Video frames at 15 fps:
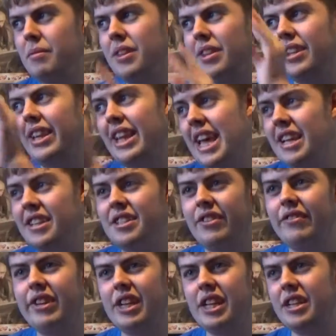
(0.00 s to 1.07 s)
the late
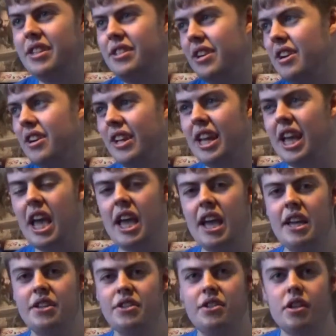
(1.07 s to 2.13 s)
seventies, early
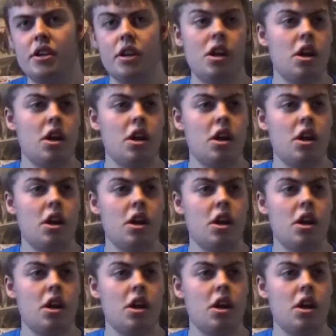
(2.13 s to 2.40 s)
eighties.